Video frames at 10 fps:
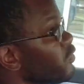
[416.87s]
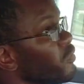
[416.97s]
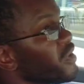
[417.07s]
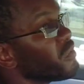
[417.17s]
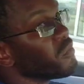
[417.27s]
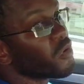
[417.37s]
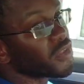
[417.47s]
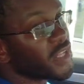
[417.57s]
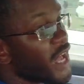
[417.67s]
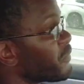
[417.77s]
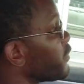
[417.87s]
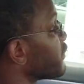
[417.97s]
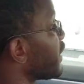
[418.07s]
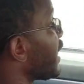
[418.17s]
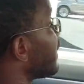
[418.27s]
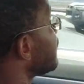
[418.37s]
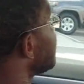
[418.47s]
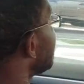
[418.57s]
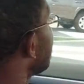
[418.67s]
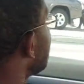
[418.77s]
will be more than happy with that.
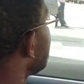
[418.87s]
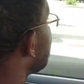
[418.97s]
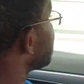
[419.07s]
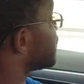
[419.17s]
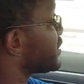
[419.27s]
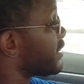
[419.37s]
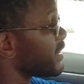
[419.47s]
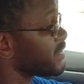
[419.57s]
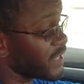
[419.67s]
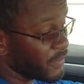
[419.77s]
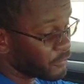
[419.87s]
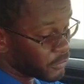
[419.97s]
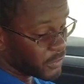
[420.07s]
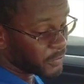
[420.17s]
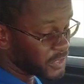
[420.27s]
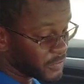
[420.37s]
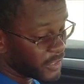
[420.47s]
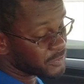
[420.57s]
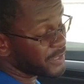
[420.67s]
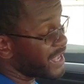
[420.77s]
And of course, this gets that 40 plus
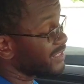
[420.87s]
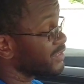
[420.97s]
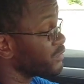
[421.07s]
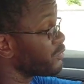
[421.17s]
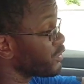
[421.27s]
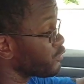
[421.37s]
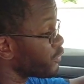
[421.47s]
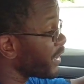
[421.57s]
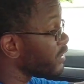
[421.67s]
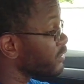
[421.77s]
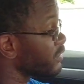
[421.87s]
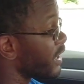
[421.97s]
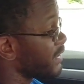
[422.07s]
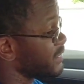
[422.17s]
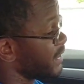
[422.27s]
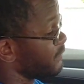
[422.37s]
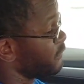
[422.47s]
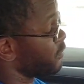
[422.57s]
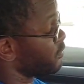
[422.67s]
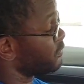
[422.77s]
per gallon with regular octane
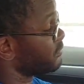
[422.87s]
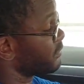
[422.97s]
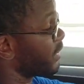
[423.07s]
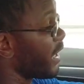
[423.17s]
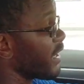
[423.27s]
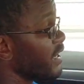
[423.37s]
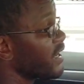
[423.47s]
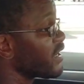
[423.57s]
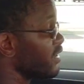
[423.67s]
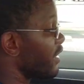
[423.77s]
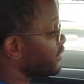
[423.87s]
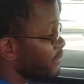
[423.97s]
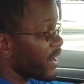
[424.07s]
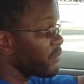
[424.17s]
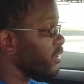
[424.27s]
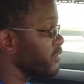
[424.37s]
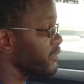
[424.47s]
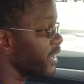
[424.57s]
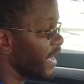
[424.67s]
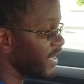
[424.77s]
fuel. Okay, you don't have to buy
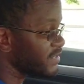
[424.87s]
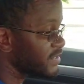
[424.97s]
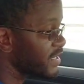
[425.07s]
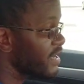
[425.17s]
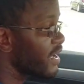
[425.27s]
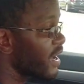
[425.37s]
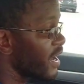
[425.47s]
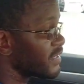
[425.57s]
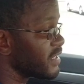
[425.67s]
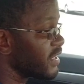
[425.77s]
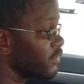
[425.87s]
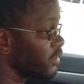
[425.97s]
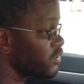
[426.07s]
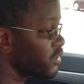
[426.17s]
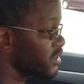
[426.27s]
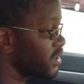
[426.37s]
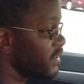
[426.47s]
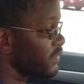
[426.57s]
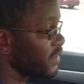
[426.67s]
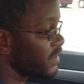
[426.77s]
premium gas in order to
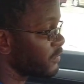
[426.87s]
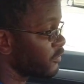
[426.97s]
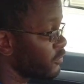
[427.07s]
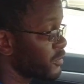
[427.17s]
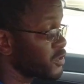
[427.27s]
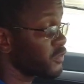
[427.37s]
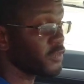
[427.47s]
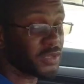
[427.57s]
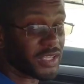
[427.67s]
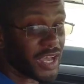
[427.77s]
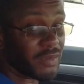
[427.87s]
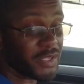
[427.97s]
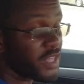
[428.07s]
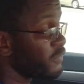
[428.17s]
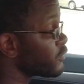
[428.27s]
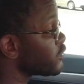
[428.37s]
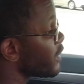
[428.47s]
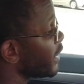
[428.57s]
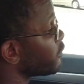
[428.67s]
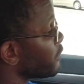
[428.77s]
achieve the performance or fuel economy that
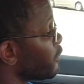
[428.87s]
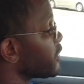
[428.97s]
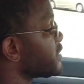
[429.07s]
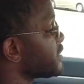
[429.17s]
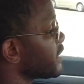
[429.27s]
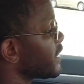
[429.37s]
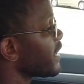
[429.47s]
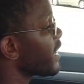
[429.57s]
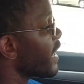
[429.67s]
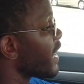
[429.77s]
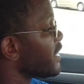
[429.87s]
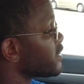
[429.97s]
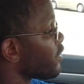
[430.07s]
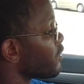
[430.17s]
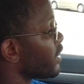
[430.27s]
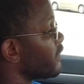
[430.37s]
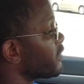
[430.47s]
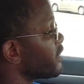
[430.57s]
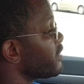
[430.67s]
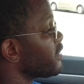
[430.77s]
Volkswagen reports. And it's all
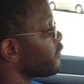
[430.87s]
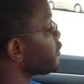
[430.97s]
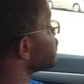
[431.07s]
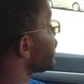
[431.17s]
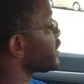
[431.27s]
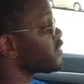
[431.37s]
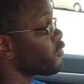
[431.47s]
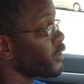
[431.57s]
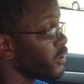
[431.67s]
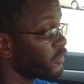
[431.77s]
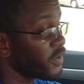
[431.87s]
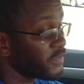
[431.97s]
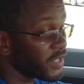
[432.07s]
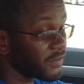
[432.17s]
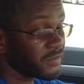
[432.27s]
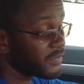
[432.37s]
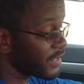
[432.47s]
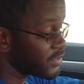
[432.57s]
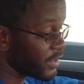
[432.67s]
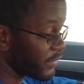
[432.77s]
covered underneath Volkswagen's 4-year 50.
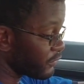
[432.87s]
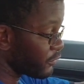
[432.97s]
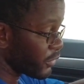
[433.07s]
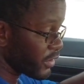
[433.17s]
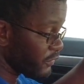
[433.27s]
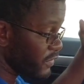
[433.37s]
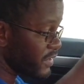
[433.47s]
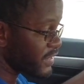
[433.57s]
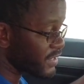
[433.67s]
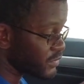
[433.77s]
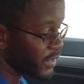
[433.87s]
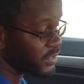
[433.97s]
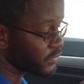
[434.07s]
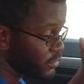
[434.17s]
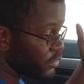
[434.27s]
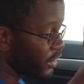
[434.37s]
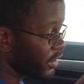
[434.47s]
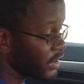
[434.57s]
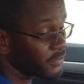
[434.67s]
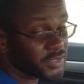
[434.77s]
That's right, 4-year 50,000 miles of new car
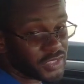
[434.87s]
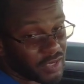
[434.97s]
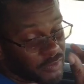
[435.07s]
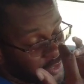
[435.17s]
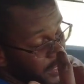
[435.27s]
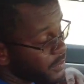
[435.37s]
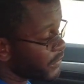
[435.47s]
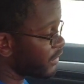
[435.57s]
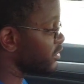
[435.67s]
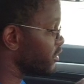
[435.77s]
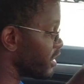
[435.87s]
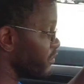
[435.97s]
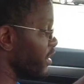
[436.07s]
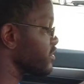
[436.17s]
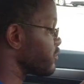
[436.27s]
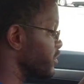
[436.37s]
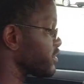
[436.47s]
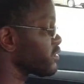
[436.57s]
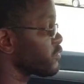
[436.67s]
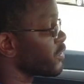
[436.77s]
coverage, covering powertrain, bells and
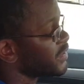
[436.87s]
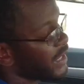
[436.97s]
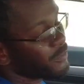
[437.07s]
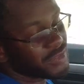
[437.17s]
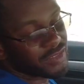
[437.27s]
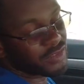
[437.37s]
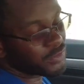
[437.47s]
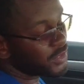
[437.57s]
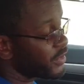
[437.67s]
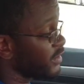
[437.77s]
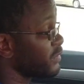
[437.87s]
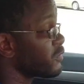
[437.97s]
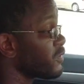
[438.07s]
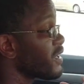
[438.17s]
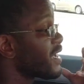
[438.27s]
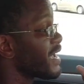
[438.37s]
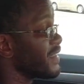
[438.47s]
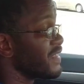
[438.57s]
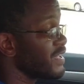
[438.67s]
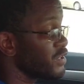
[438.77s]
whistles and whatnot with no deductible.
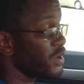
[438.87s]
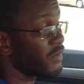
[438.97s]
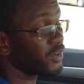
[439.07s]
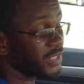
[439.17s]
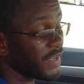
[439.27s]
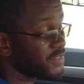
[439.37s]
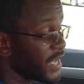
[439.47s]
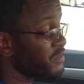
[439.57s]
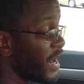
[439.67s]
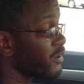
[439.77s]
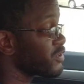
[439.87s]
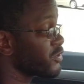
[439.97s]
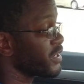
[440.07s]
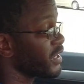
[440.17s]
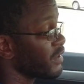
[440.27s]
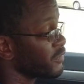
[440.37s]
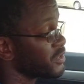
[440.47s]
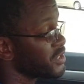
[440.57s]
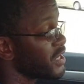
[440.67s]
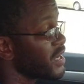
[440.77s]
And then you have our lifetime powertrain
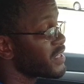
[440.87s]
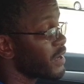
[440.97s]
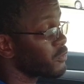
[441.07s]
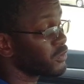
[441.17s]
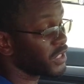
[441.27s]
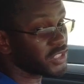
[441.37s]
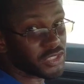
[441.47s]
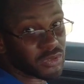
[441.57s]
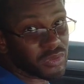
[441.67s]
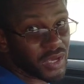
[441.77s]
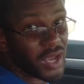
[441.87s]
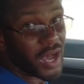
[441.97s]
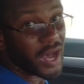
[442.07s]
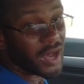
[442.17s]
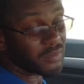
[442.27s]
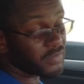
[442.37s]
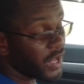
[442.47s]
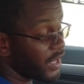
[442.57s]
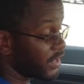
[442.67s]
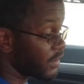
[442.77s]
coverage that will get you
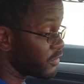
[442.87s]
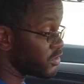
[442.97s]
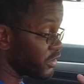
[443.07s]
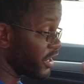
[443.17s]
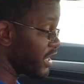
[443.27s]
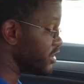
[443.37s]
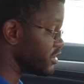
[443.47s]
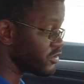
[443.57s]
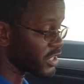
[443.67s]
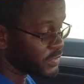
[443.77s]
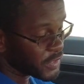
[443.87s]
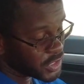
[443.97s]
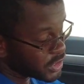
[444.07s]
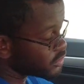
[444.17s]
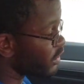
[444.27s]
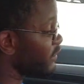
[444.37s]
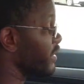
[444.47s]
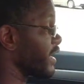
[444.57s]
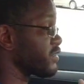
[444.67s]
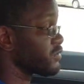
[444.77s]
coverage on your engine, transmission, drive
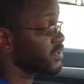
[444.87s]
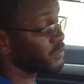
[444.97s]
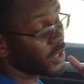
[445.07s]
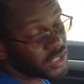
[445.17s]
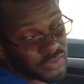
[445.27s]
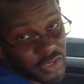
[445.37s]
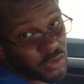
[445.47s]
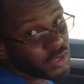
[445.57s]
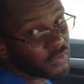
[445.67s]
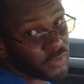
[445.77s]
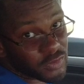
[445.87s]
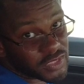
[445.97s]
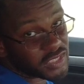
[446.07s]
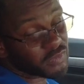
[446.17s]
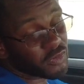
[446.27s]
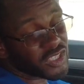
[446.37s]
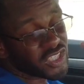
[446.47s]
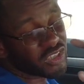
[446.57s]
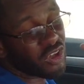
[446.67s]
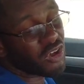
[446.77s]
axles, and parts of your cooling and fuel system for as
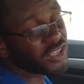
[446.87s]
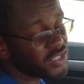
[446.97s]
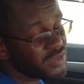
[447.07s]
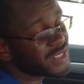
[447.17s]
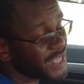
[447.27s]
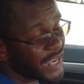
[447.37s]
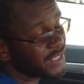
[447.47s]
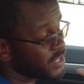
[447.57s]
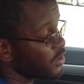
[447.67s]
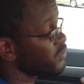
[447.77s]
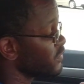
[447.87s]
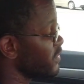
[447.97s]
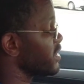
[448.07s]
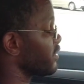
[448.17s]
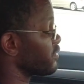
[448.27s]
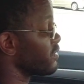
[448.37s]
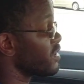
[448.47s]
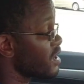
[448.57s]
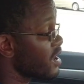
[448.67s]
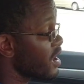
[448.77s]
long as you decide to own the vehicle.
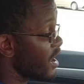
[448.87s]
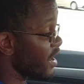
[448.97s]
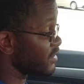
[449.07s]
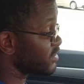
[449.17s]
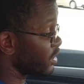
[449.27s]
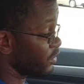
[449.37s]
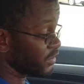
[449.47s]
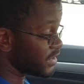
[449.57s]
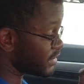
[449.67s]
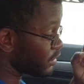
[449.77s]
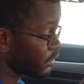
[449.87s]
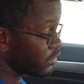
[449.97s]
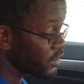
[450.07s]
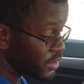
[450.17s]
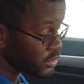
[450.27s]
So this little,